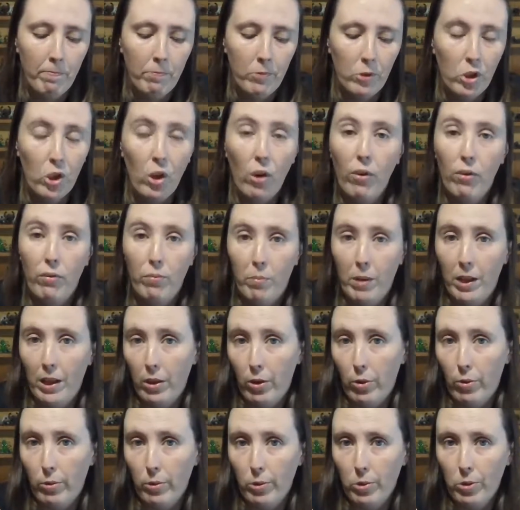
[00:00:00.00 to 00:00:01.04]
so if my
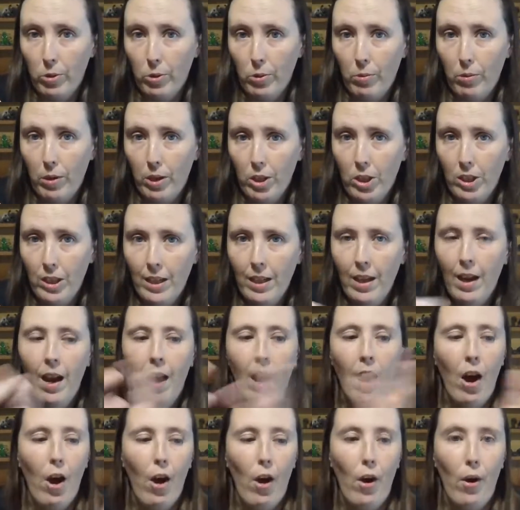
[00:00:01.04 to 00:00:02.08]
locals are watching,
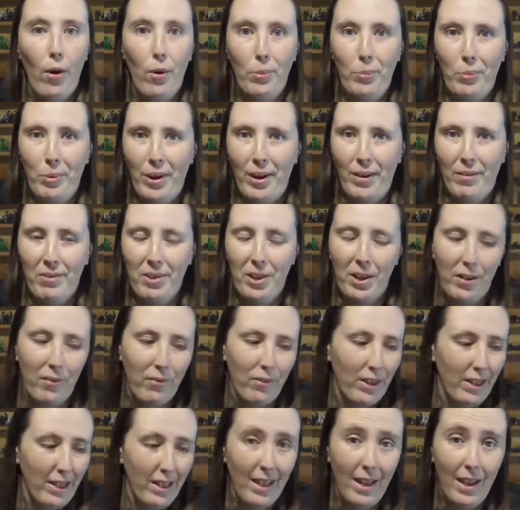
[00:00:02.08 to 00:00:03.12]
I hope we have a lot of
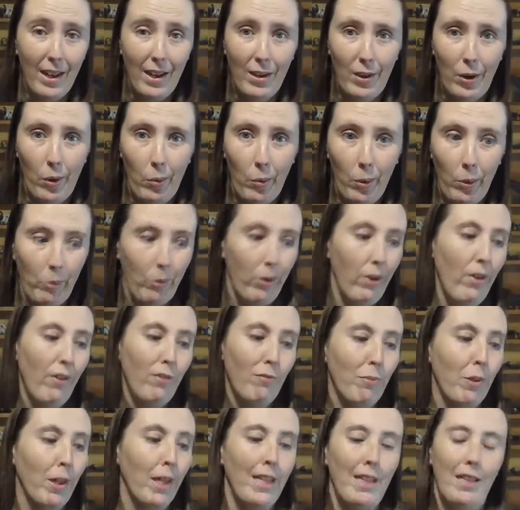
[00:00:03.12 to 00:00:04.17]
fun. I know we will.
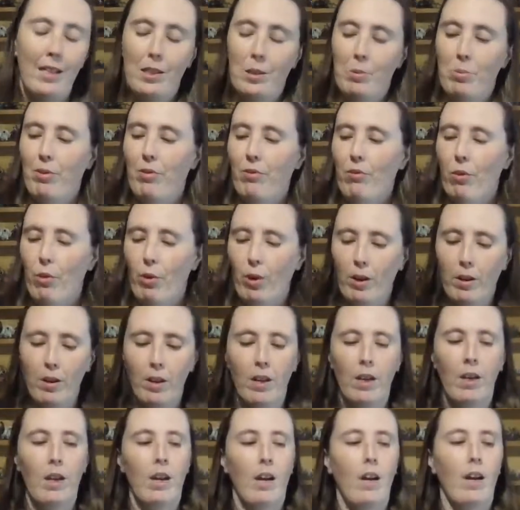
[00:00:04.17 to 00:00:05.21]
I've played this before.
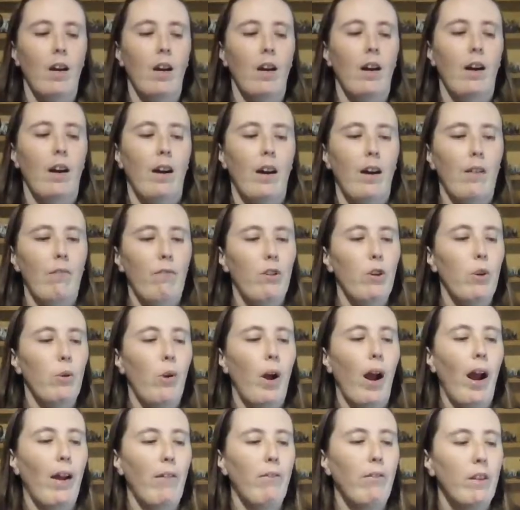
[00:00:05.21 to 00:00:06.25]
If you
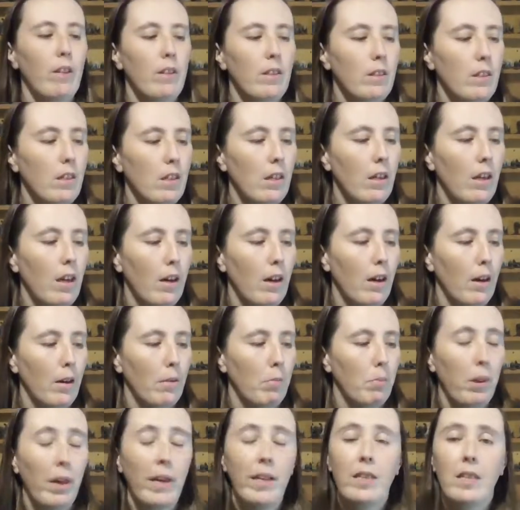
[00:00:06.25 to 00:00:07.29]
haven't
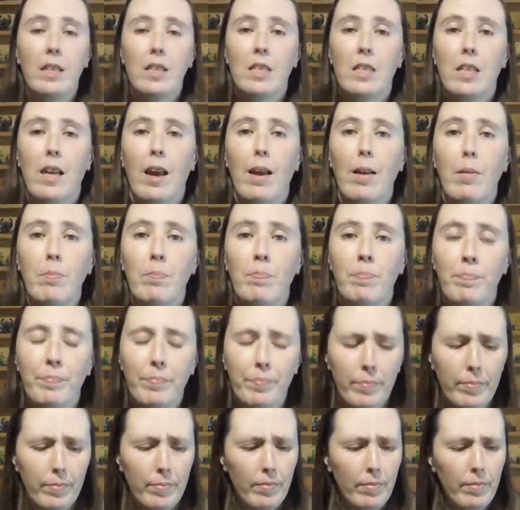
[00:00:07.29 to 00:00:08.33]
played this game,
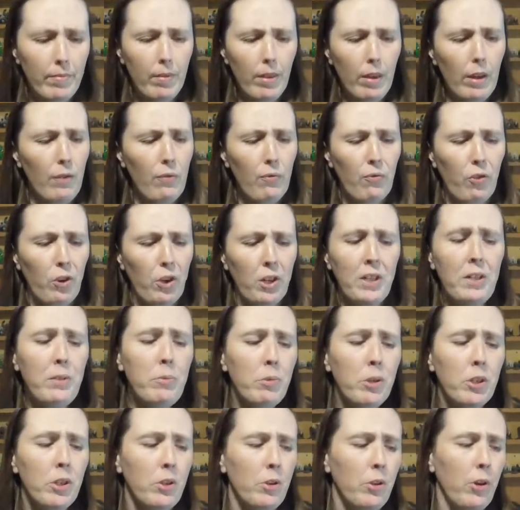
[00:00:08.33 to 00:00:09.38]
for
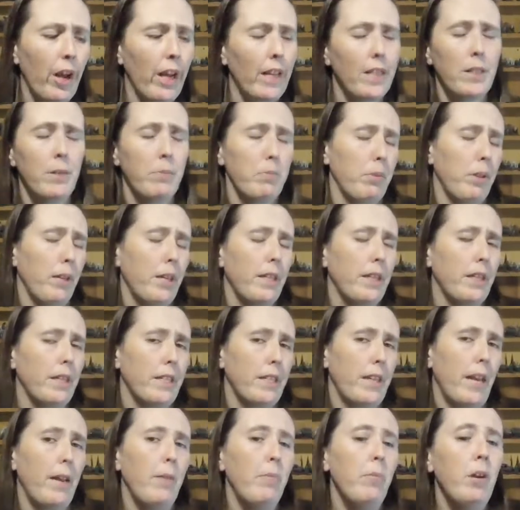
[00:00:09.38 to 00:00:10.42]
anyone who hasn't played this
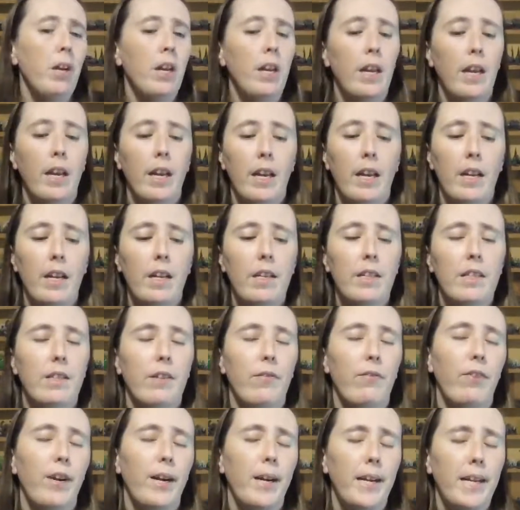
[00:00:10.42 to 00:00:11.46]
game, it is a
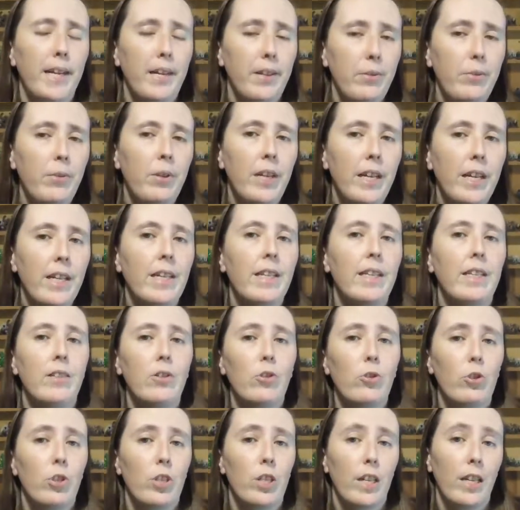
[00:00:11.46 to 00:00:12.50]
very unique and
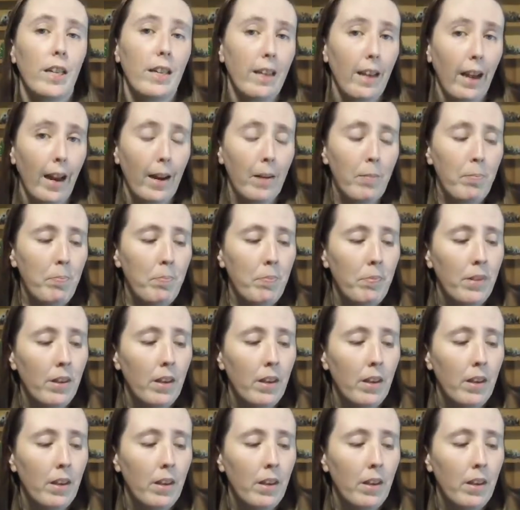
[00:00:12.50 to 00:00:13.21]
interesting game.